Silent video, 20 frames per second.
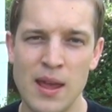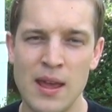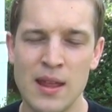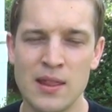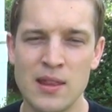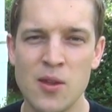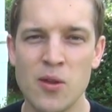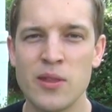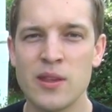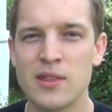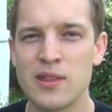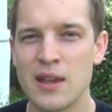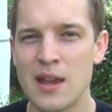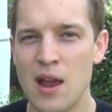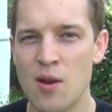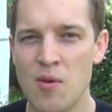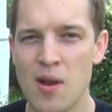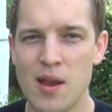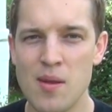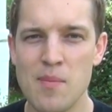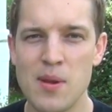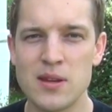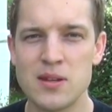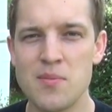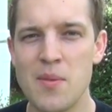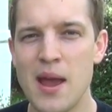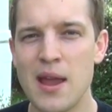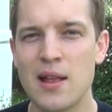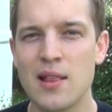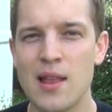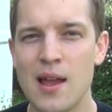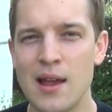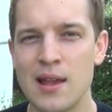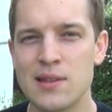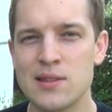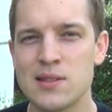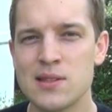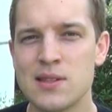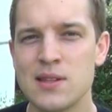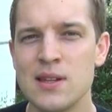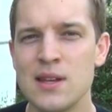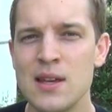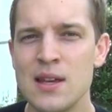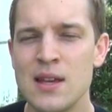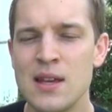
and the only thing I recommend to my clients,